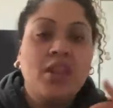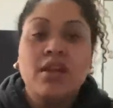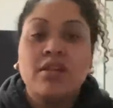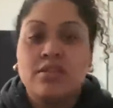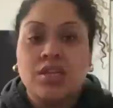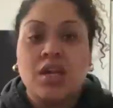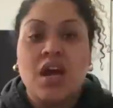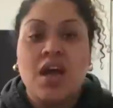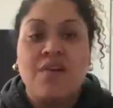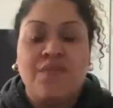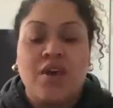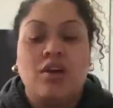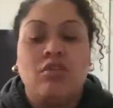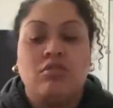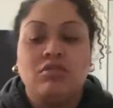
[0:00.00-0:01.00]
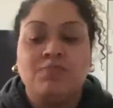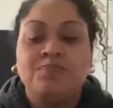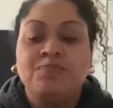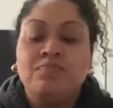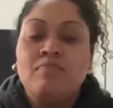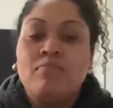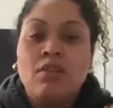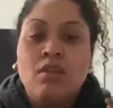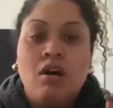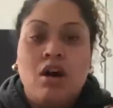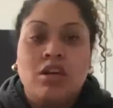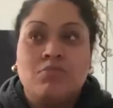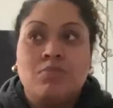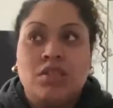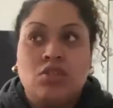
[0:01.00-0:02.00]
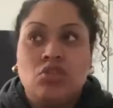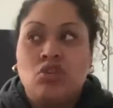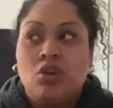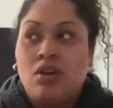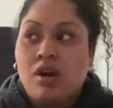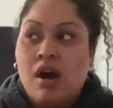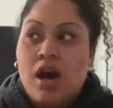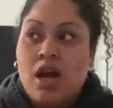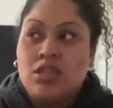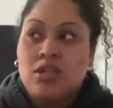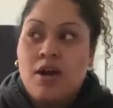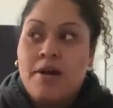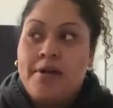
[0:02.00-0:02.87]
Today I failed. I was meant to show you guys